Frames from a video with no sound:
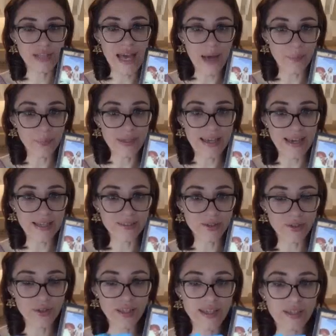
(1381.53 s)
up yet,
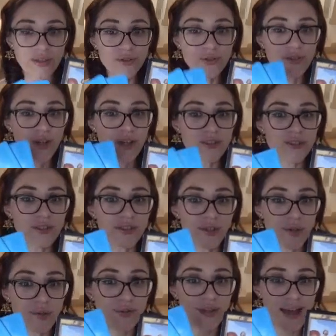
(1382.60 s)
okay? You're not
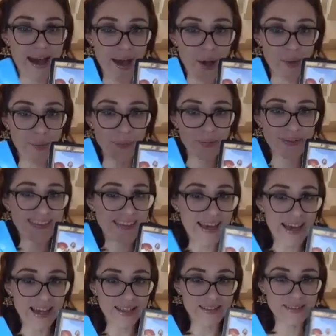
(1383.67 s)
grown up
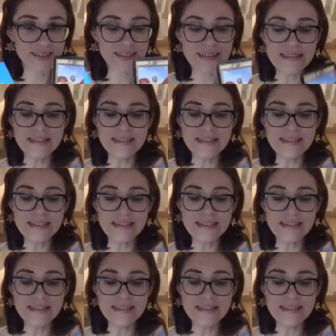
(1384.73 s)
yet,